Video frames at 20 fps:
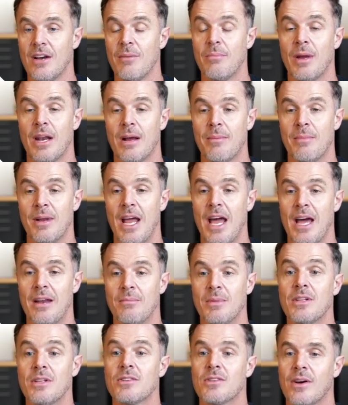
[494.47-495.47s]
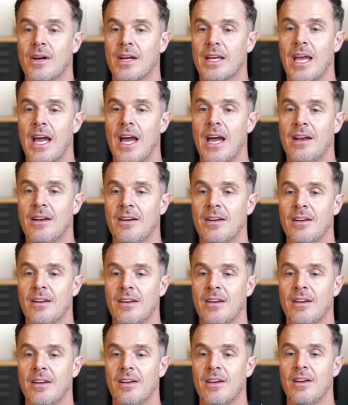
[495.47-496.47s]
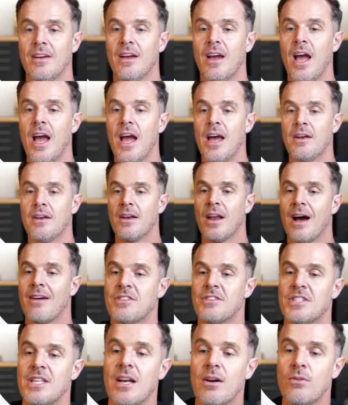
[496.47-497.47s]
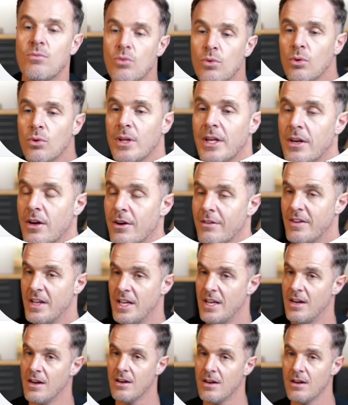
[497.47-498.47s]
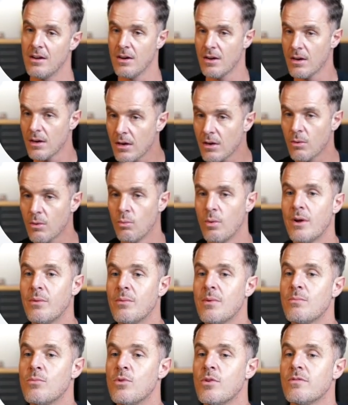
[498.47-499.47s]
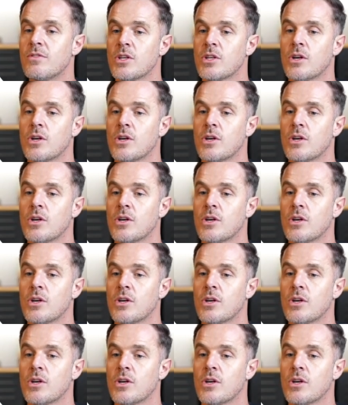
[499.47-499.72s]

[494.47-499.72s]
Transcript: but I'm an admin, so I can. And I've set a rule in over here. When we move to